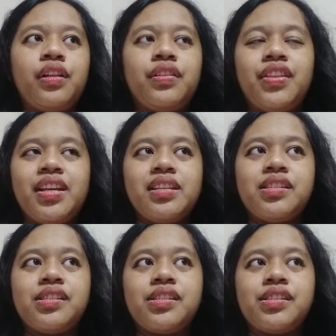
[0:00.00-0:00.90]

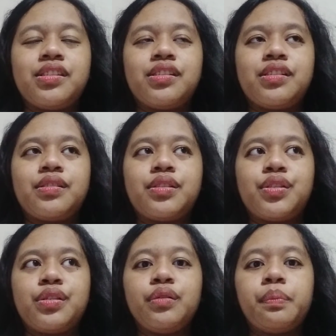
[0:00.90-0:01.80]
these
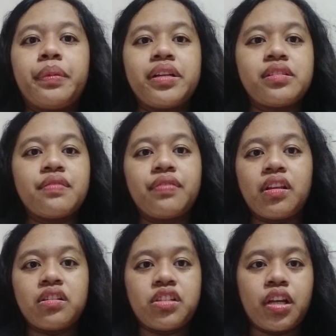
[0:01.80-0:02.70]
two parts of
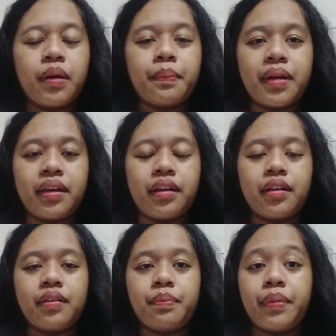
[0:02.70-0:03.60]
logic by
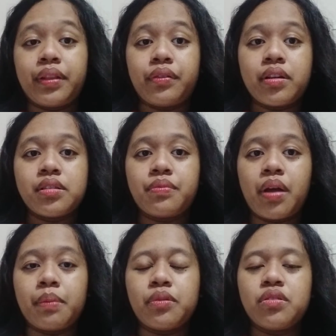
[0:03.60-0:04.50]
Petrus
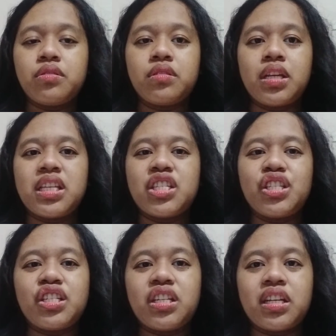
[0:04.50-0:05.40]
Ramus is
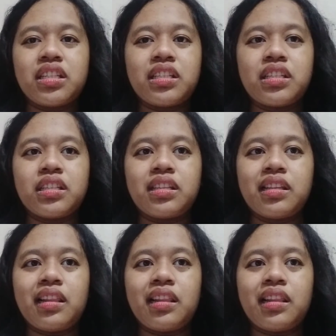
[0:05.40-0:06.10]
just,